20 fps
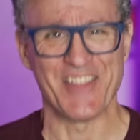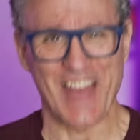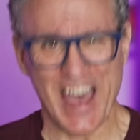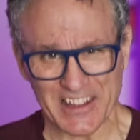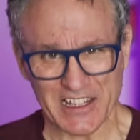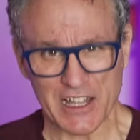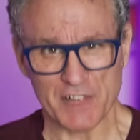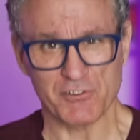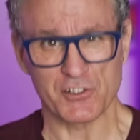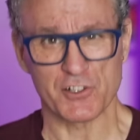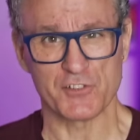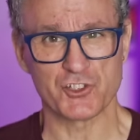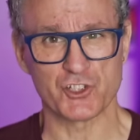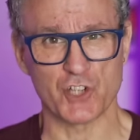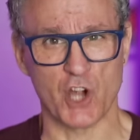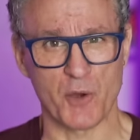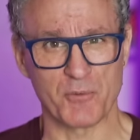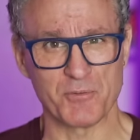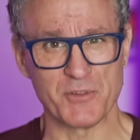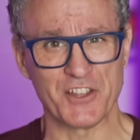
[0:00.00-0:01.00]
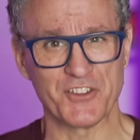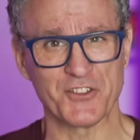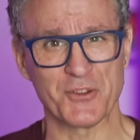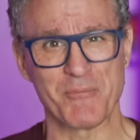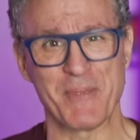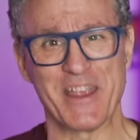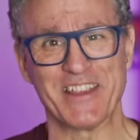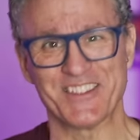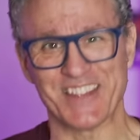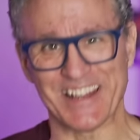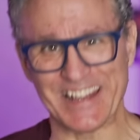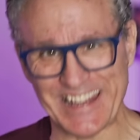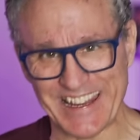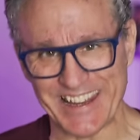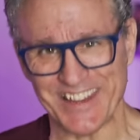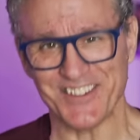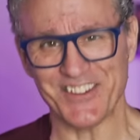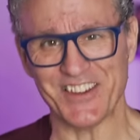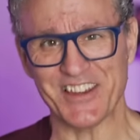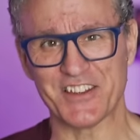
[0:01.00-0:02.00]
That level of sharpness makes it
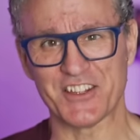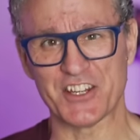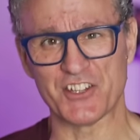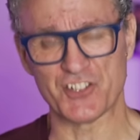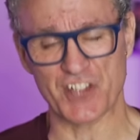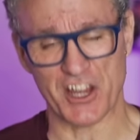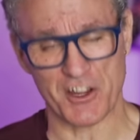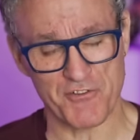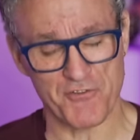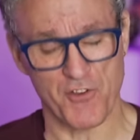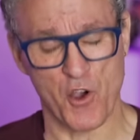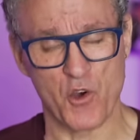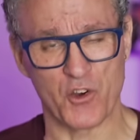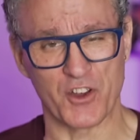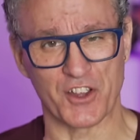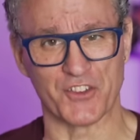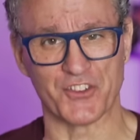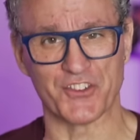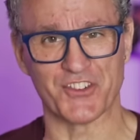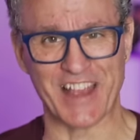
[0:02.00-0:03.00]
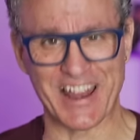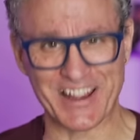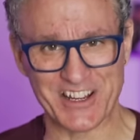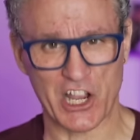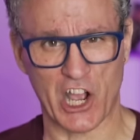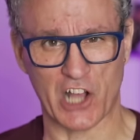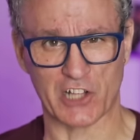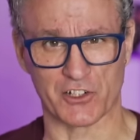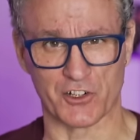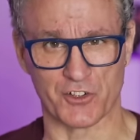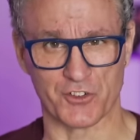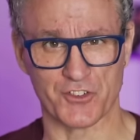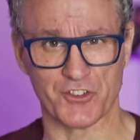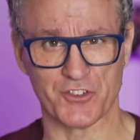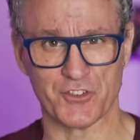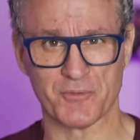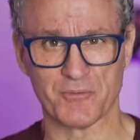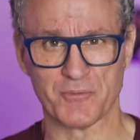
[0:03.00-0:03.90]
easy to check focus and colors.